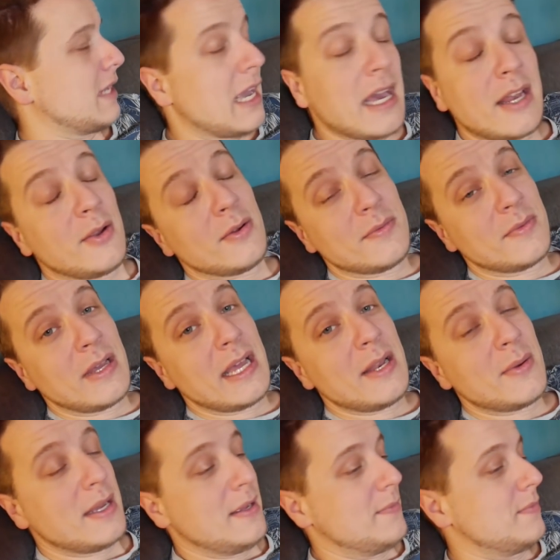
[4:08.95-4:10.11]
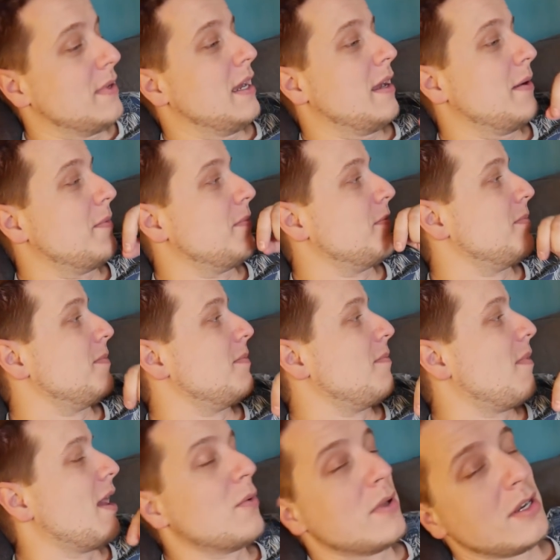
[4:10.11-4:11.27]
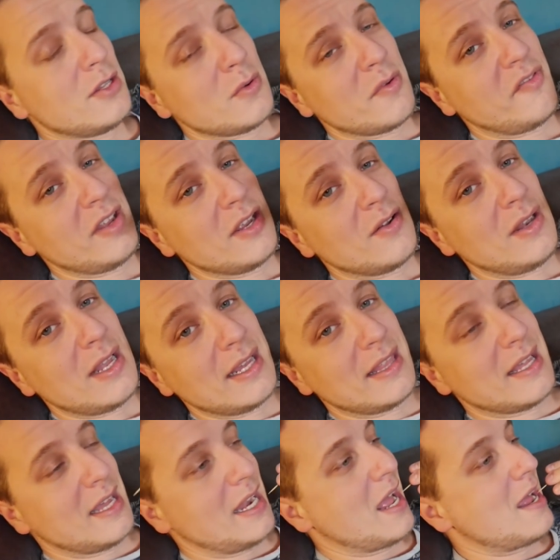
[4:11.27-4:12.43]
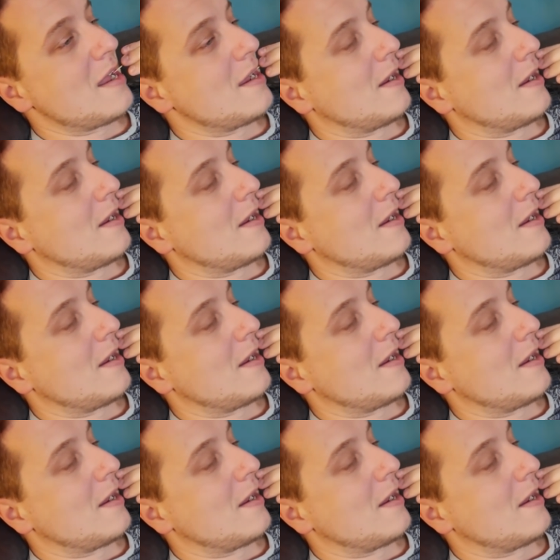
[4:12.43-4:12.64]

I know. Anyway, I want to do a video like that.